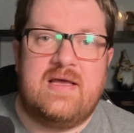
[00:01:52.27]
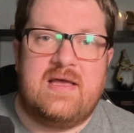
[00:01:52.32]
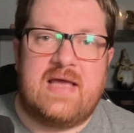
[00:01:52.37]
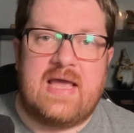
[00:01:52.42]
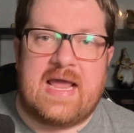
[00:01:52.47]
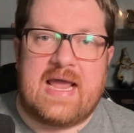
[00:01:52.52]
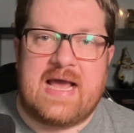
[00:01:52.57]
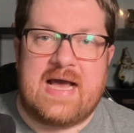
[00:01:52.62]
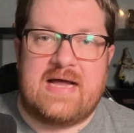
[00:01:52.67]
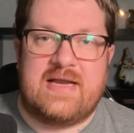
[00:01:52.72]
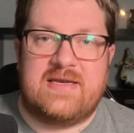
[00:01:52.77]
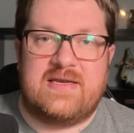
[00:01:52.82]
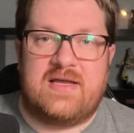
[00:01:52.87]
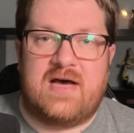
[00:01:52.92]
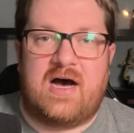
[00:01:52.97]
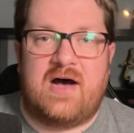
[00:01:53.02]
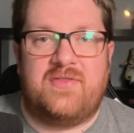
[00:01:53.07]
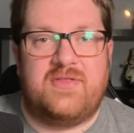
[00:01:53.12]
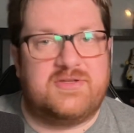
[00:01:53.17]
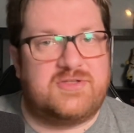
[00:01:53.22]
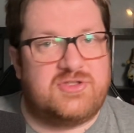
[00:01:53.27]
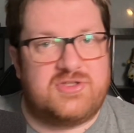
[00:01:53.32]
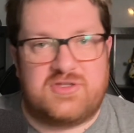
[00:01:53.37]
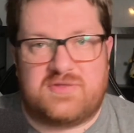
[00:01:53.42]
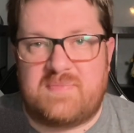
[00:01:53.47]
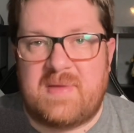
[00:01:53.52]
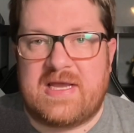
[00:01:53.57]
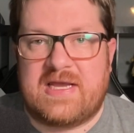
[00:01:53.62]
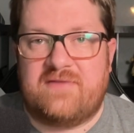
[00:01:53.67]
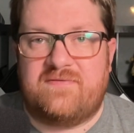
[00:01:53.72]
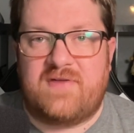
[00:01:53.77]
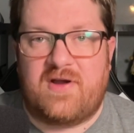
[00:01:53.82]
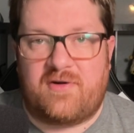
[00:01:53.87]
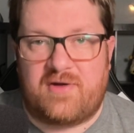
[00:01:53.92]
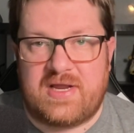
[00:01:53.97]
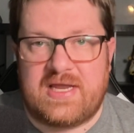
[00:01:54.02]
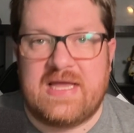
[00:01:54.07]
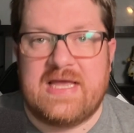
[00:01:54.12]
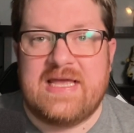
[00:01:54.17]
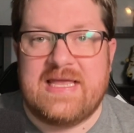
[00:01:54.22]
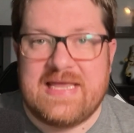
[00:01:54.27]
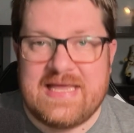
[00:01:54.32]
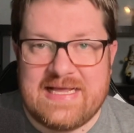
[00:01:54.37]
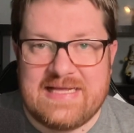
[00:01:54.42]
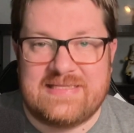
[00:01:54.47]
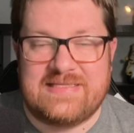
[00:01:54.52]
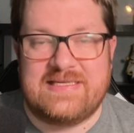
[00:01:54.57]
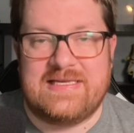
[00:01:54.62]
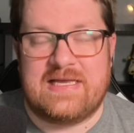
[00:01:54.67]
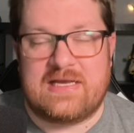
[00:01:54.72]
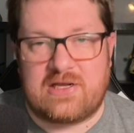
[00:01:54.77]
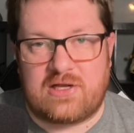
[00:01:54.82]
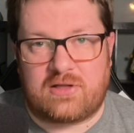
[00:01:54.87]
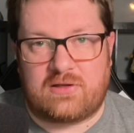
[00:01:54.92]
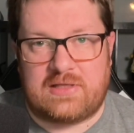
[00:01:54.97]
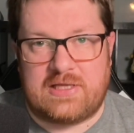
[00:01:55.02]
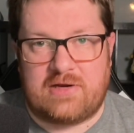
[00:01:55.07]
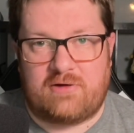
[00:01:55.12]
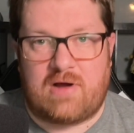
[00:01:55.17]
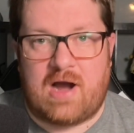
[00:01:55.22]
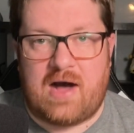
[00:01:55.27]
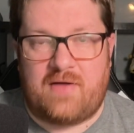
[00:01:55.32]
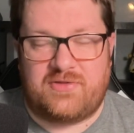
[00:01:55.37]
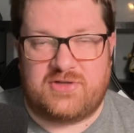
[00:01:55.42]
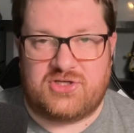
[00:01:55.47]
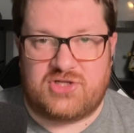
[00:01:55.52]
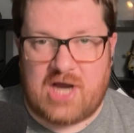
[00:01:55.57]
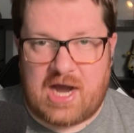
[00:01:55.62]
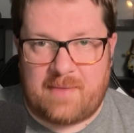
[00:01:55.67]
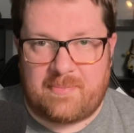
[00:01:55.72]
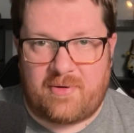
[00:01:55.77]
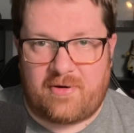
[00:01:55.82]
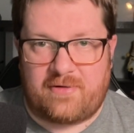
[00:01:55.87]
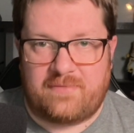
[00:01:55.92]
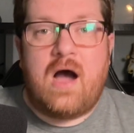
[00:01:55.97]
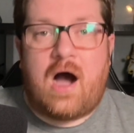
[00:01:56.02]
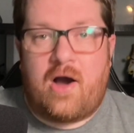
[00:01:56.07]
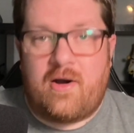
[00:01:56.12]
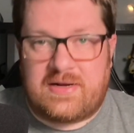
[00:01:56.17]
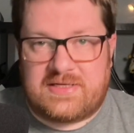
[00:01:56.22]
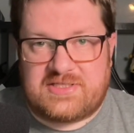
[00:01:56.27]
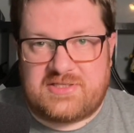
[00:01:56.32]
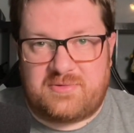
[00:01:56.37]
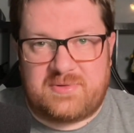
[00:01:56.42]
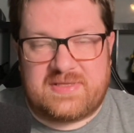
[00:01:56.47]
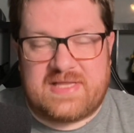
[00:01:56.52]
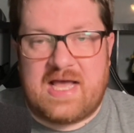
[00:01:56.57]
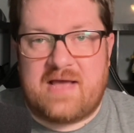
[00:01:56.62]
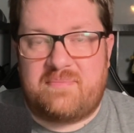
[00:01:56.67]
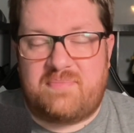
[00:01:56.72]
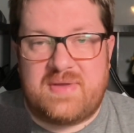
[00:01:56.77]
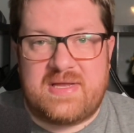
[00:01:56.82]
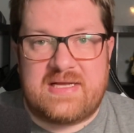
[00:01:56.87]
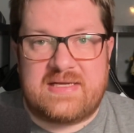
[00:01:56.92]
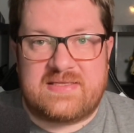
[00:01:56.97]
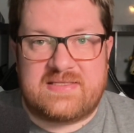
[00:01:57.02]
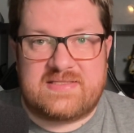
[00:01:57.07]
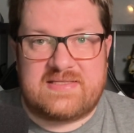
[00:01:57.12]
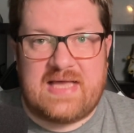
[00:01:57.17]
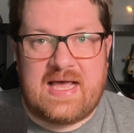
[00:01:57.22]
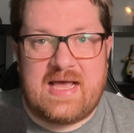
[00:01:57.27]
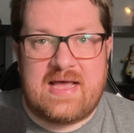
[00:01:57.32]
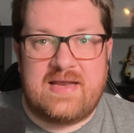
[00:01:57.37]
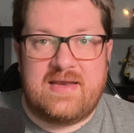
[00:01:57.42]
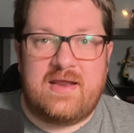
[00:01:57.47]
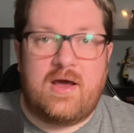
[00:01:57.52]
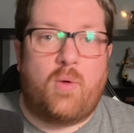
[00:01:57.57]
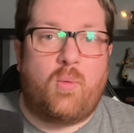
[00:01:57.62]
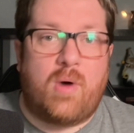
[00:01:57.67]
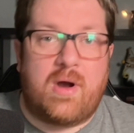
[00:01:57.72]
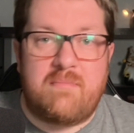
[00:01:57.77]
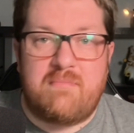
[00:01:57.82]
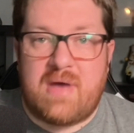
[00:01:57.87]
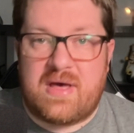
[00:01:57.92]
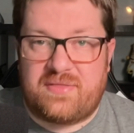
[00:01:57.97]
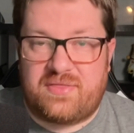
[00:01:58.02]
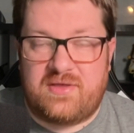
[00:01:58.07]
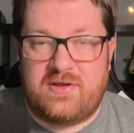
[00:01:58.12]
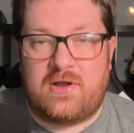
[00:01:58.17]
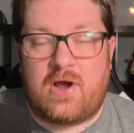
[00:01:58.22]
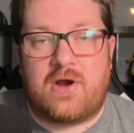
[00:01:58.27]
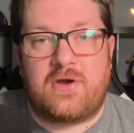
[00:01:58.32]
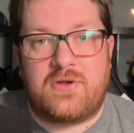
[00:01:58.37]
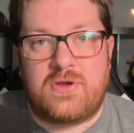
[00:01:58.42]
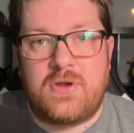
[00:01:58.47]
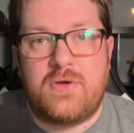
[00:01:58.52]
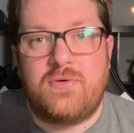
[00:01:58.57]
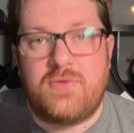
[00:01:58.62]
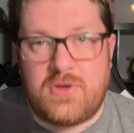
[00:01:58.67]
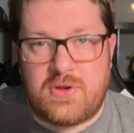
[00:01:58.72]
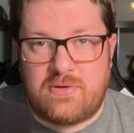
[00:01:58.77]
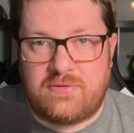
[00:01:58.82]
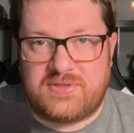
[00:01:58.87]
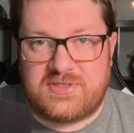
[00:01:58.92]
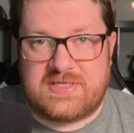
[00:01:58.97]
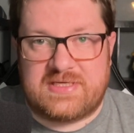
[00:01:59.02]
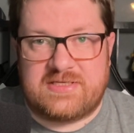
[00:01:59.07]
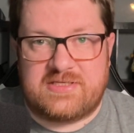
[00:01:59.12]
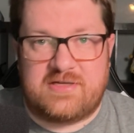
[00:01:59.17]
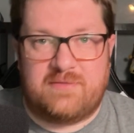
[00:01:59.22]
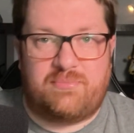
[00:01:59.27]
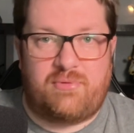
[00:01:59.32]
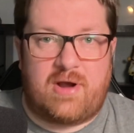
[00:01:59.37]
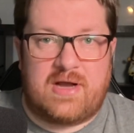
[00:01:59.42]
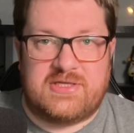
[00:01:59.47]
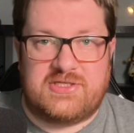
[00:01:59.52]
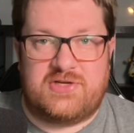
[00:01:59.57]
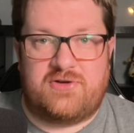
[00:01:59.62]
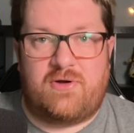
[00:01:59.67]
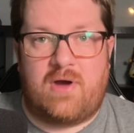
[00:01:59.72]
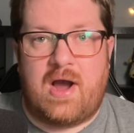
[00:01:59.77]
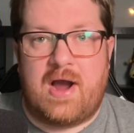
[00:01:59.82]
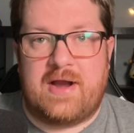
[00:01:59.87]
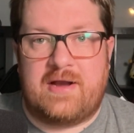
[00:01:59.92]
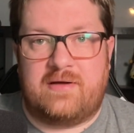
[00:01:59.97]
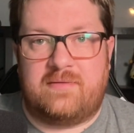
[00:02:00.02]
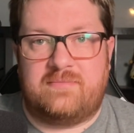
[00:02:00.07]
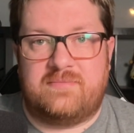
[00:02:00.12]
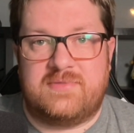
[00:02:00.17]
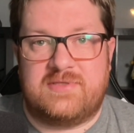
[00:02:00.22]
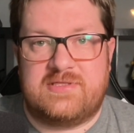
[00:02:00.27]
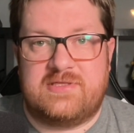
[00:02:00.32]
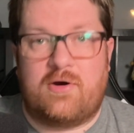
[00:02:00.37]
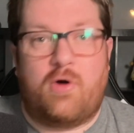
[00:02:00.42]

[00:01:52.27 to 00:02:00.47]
And this will just make it very easy and clear on the shopper. All right, so with that being said, what method are you using to price your items?